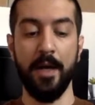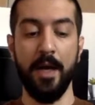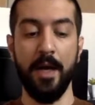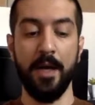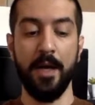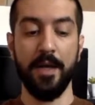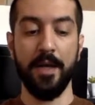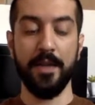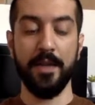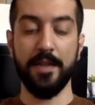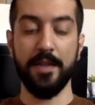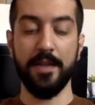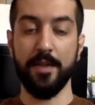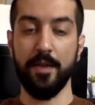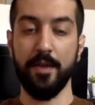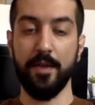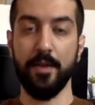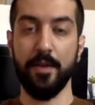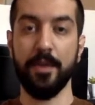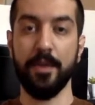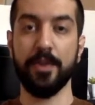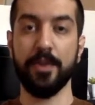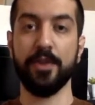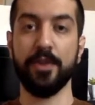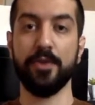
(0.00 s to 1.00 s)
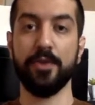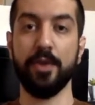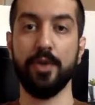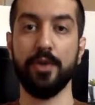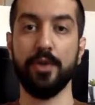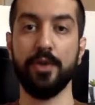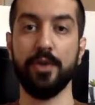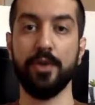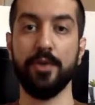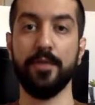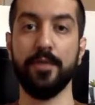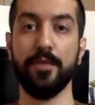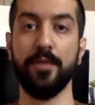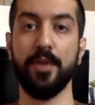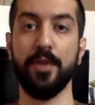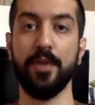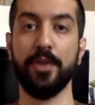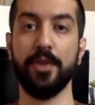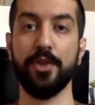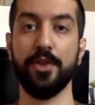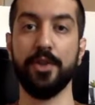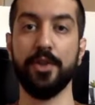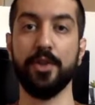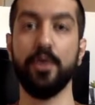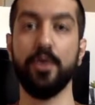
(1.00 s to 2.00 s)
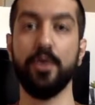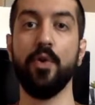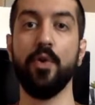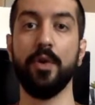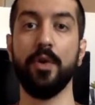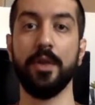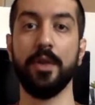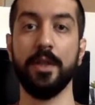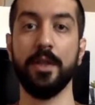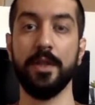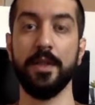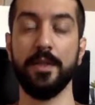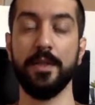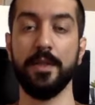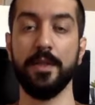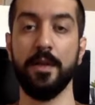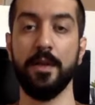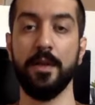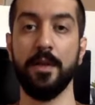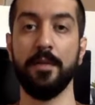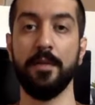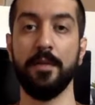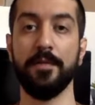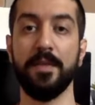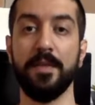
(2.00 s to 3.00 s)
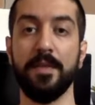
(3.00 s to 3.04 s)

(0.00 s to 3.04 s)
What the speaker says: consider the structure-function correlates of